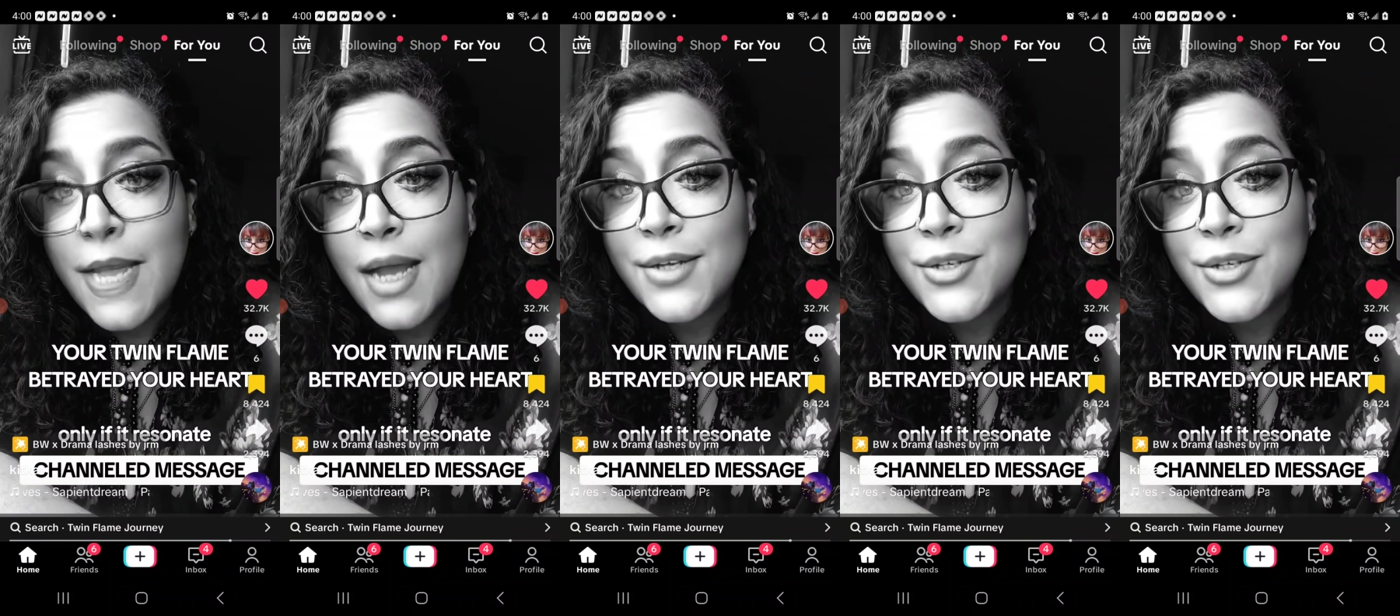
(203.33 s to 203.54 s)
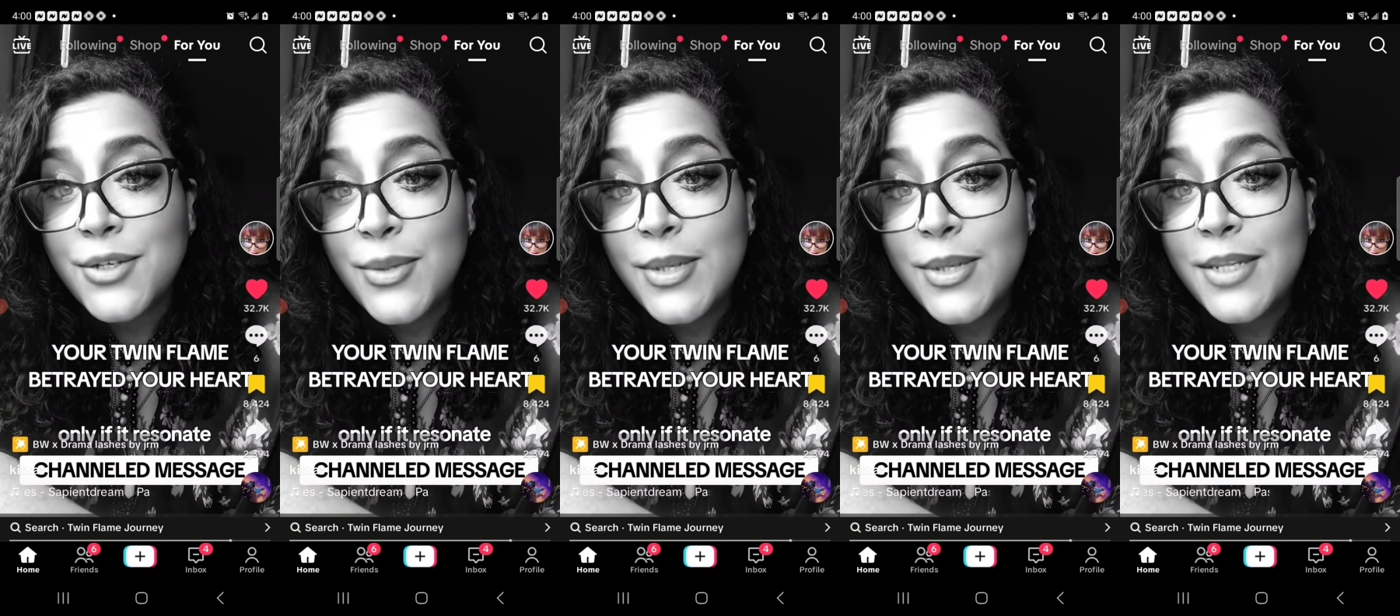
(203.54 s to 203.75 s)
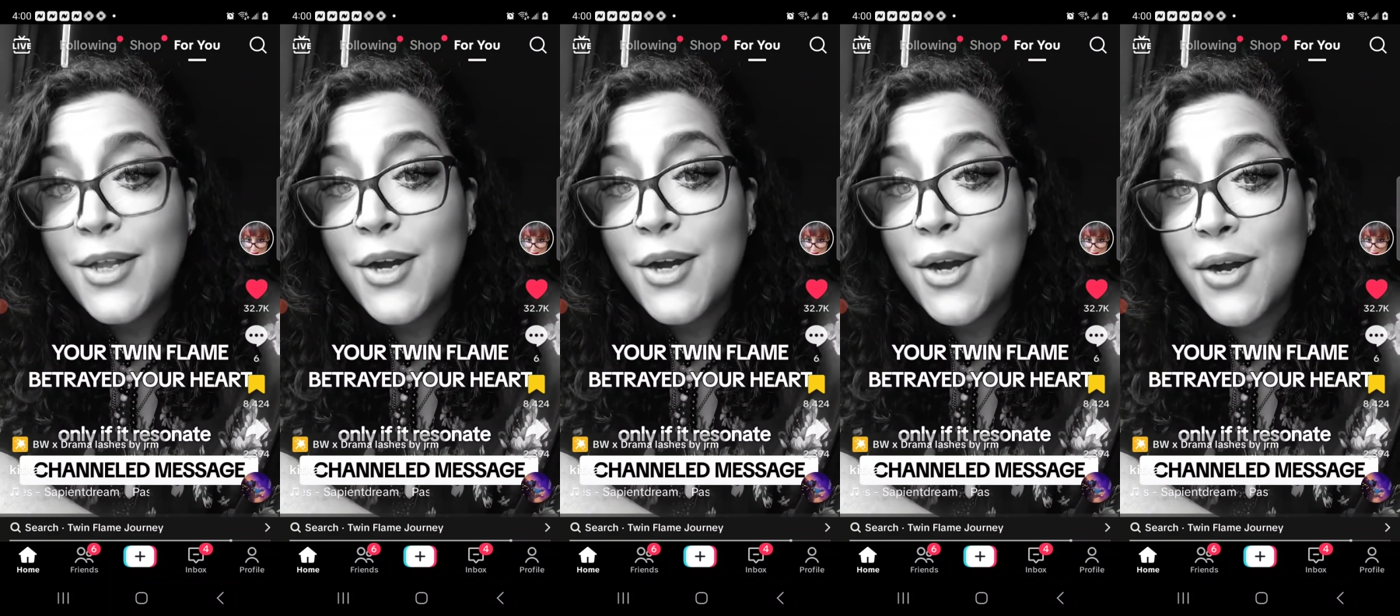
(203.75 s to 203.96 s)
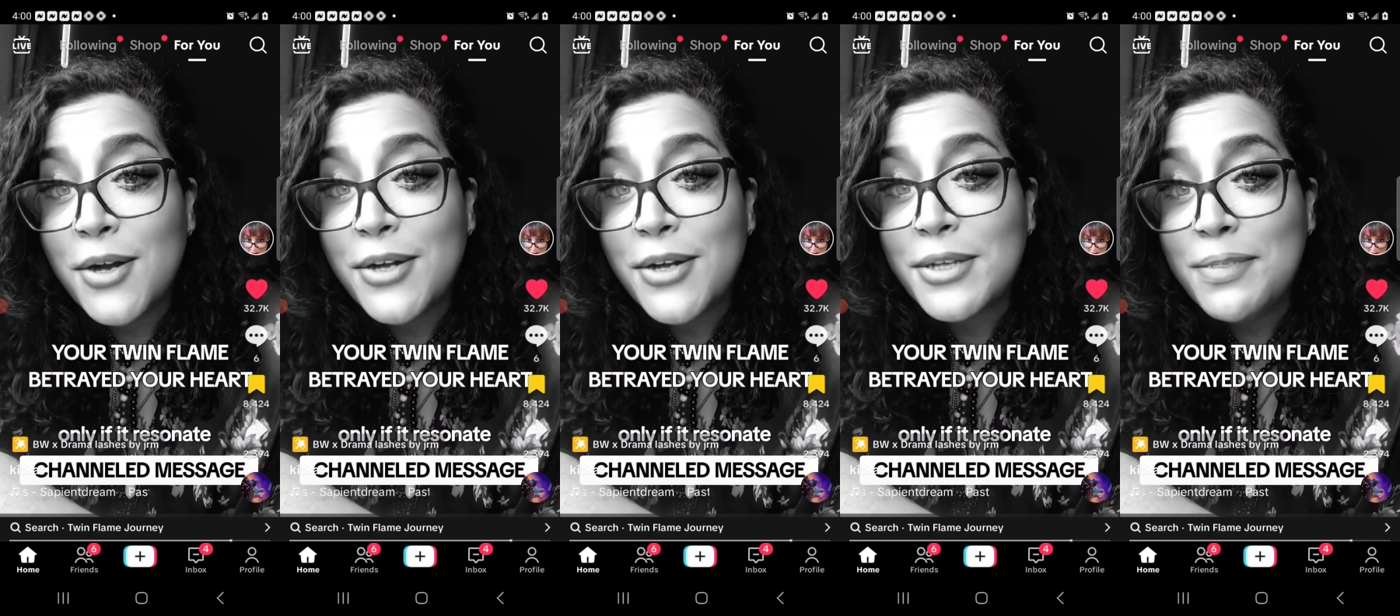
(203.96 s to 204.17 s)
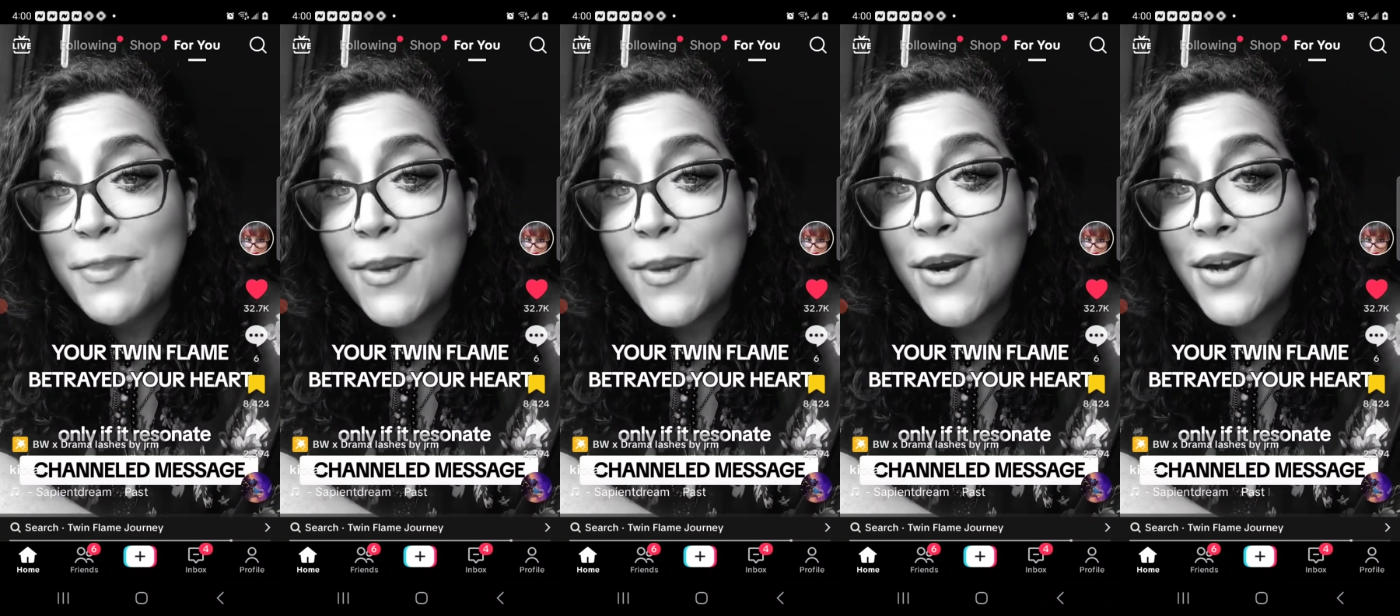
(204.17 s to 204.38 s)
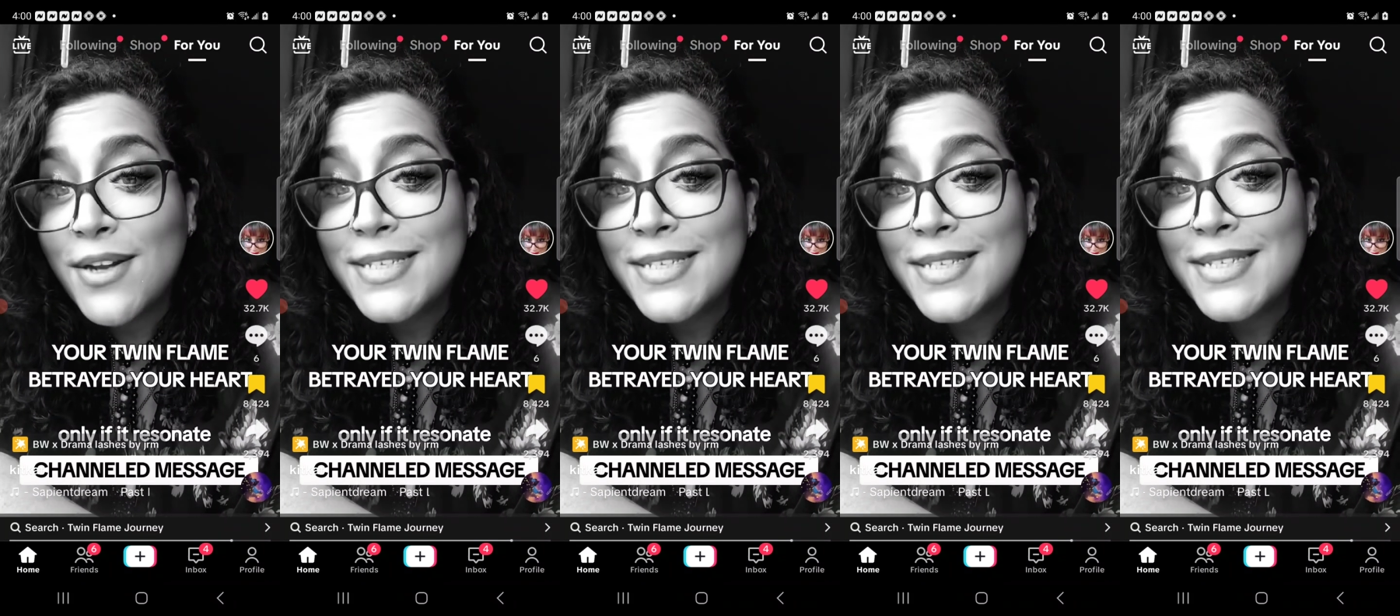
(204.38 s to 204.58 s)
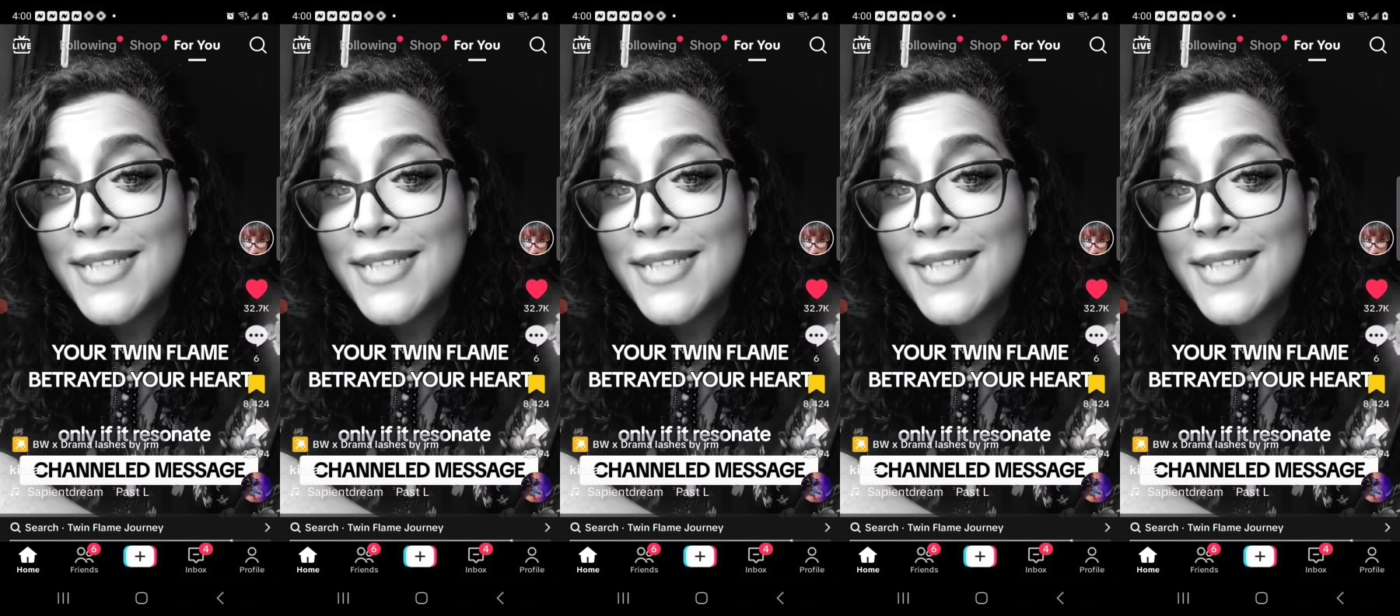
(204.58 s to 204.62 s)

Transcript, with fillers: Actually, the hardest part